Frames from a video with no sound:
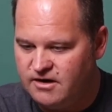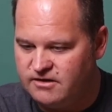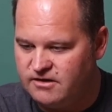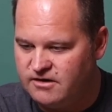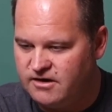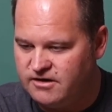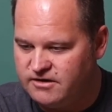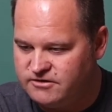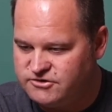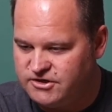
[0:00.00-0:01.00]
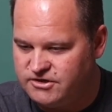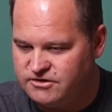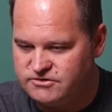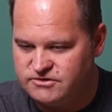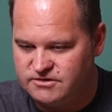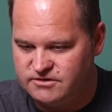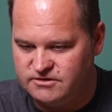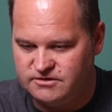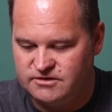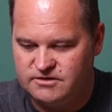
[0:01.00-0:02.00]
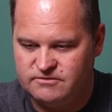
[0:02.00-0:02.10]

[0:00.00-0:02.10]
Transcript: then I change the